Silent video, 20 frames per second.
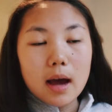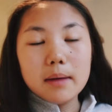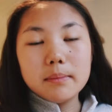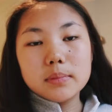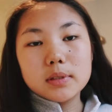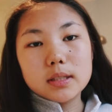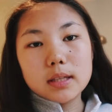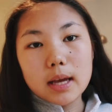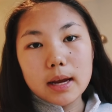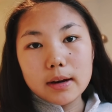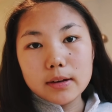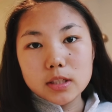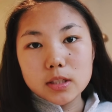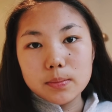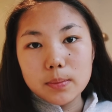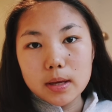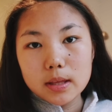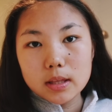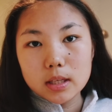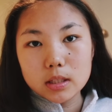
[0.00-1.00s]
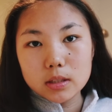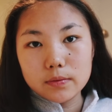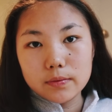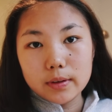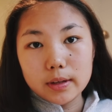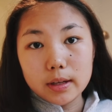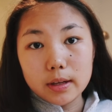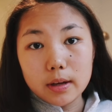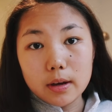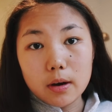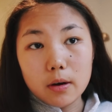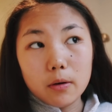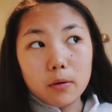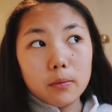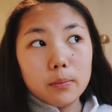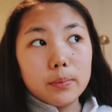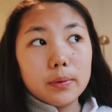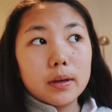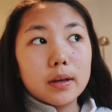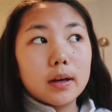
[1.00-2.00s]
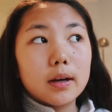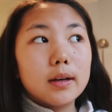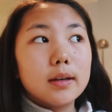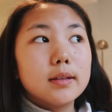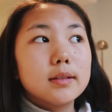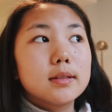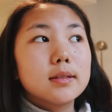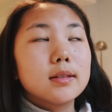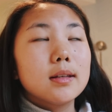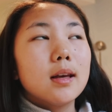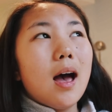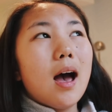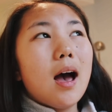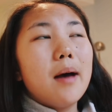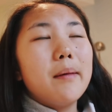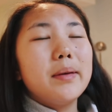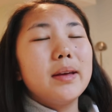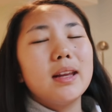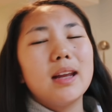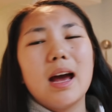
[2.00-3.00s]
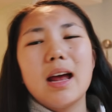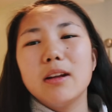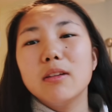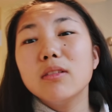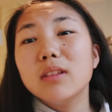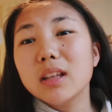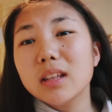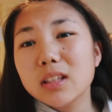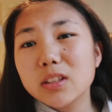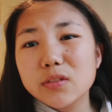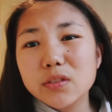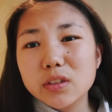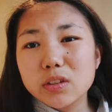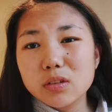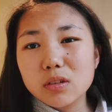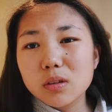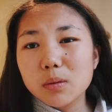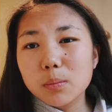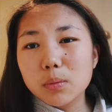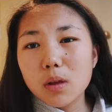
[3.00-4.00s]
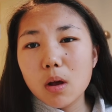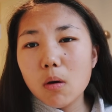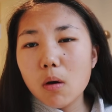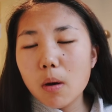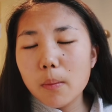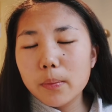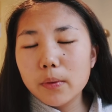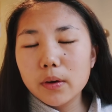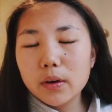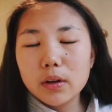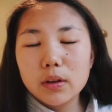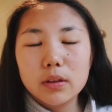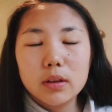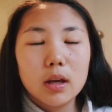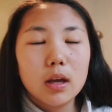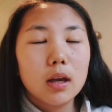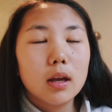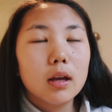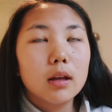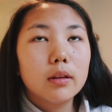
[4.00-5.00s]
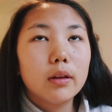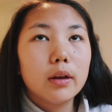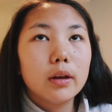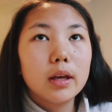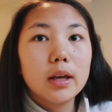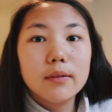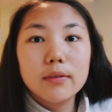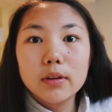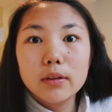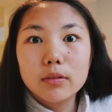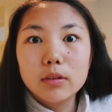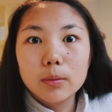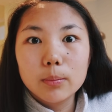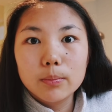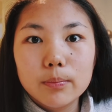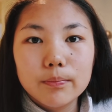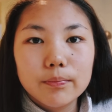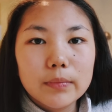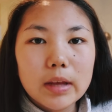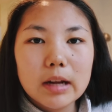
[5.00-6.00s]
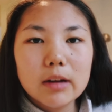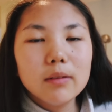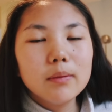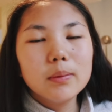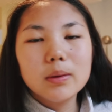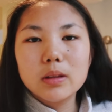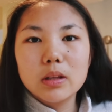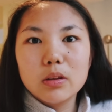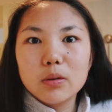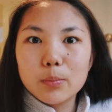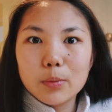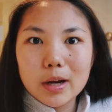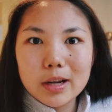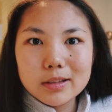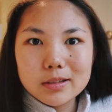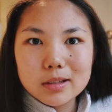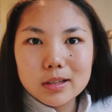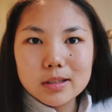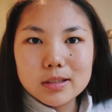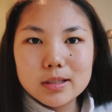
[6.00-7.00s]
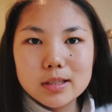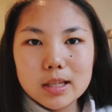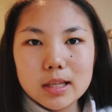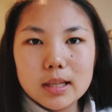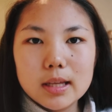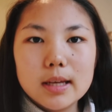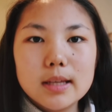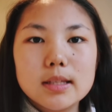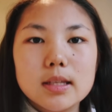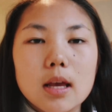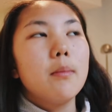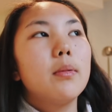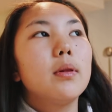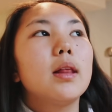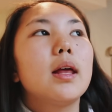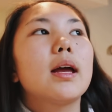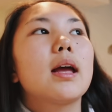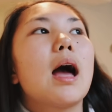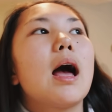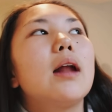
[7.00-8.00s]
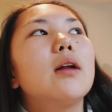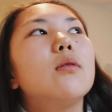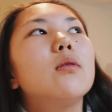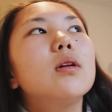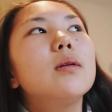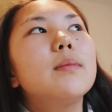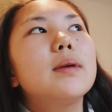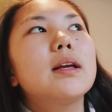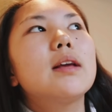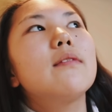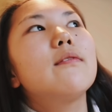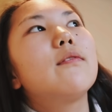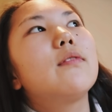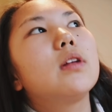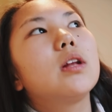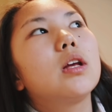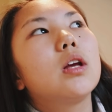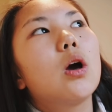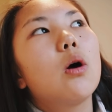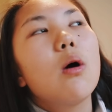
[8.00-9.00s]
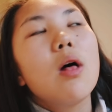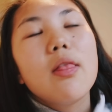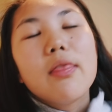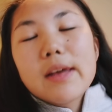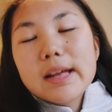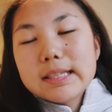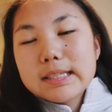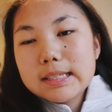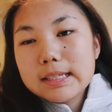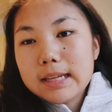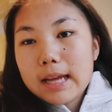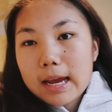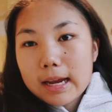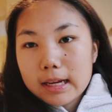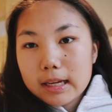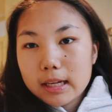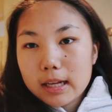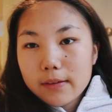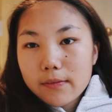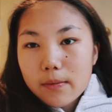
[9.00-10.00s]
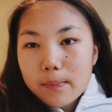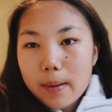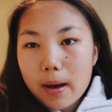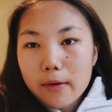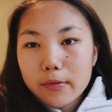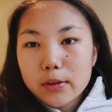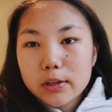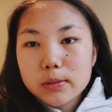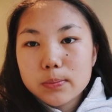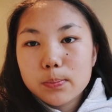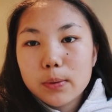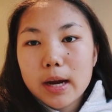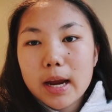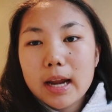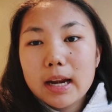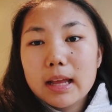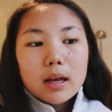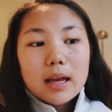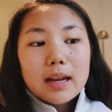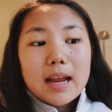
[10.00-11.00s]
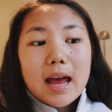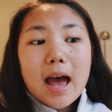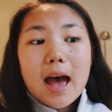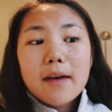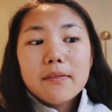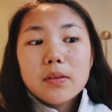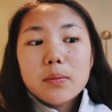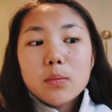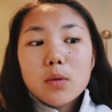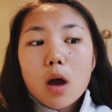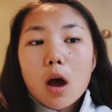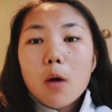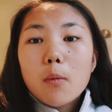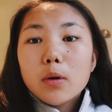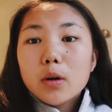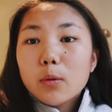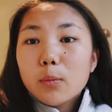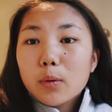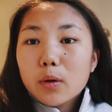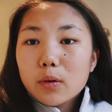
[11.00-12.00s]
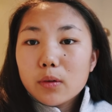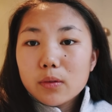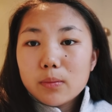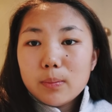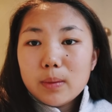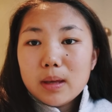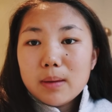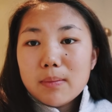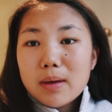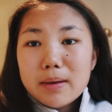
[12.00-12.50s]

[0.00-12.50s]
I'm scared to make this video because I mean, I don't think this video is gonna blow up or anything, and like, even if the I don't even think the brand's gonna see this, but like, I don't wanna make a video that's negative about this brand and have them not wanna work with me